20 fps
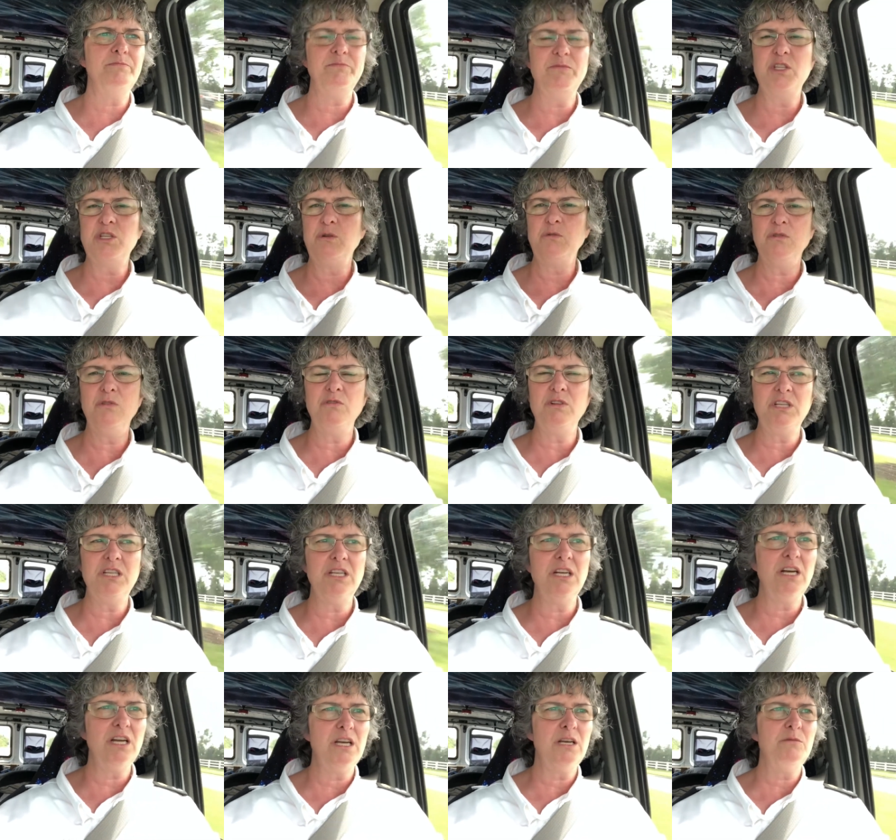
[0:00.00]
two or three
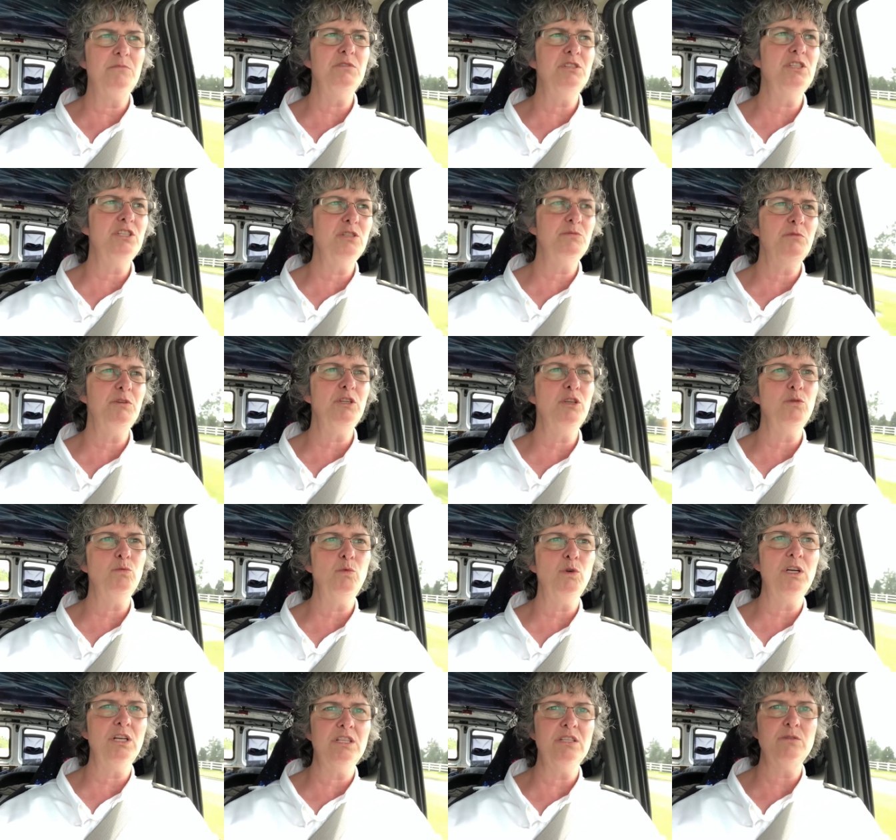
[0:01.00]
times. She's been there
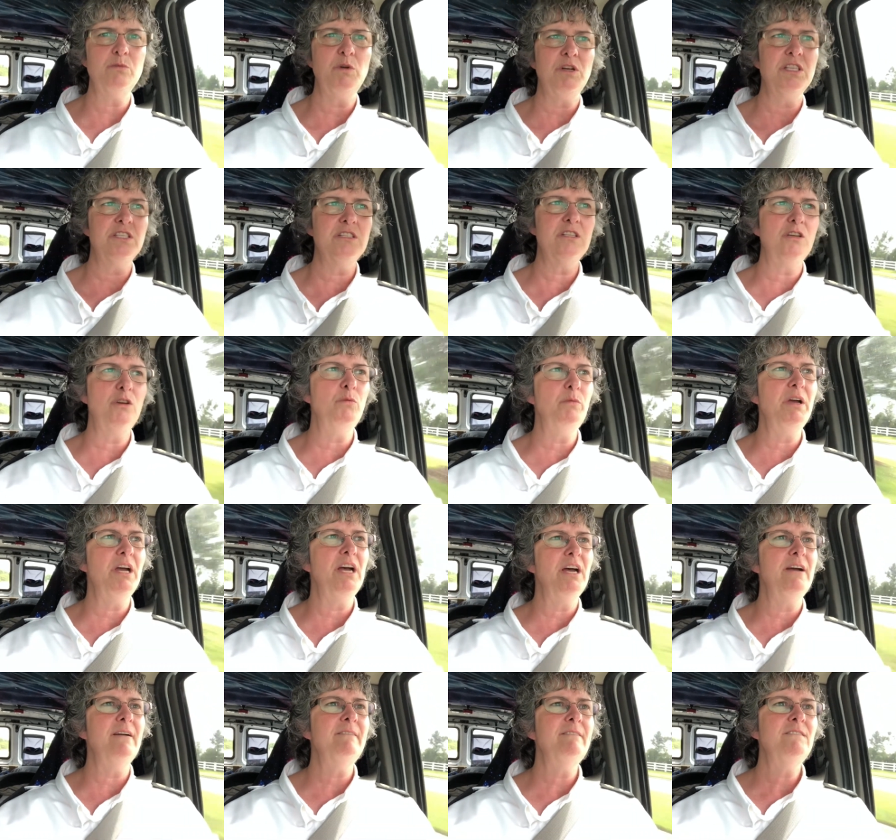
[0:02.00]
once, wants to go
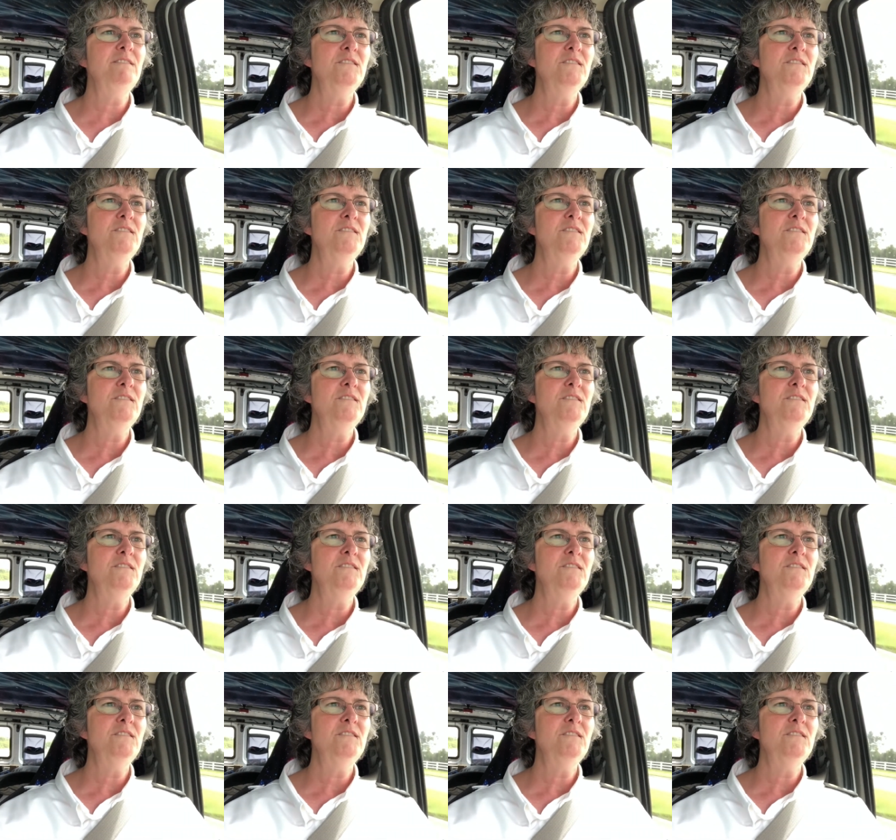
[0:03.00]
back.